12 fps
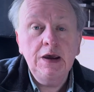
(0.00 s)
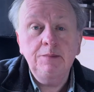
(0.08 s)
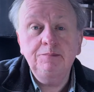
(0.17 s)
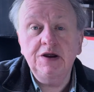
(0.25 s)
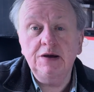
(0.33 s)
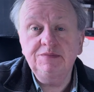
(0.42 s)

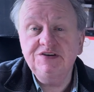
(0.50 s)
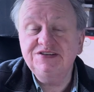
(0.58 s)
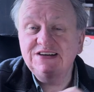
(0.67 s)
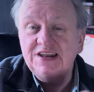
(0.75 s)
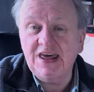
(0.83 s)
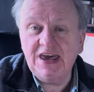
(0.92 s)
But I'm
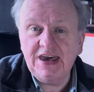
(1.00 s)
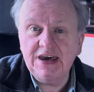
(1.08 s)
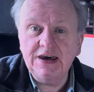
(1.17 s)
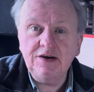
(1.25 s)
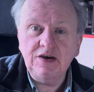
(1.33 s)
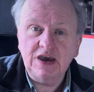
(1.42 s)
using it
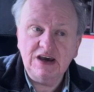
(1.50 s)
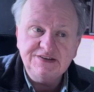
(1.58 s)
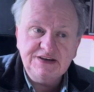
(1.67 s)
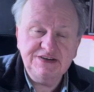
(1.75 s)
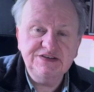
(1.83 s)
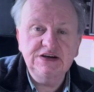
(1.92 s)
here as
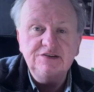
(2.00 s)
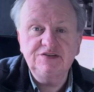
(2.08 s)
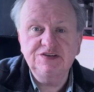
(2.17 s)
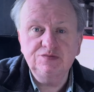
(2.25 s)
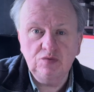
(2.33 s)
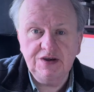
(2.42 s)
a
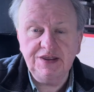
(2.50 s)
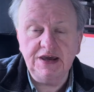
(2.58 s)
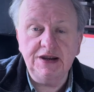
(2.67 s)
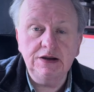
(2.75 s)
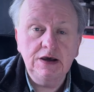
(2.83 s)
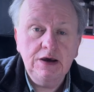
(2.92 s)
service
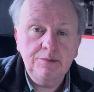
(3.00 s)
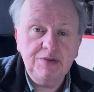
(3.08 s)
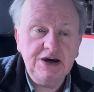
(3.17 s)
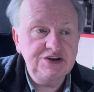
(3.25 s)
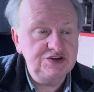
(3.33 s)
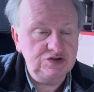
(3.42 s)
within
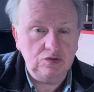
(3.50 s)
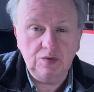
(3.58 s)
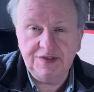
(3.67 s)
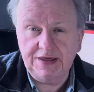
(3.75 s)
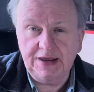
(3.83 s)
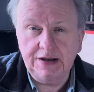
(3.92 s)
Pages or
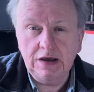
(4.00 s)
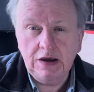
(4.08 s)
within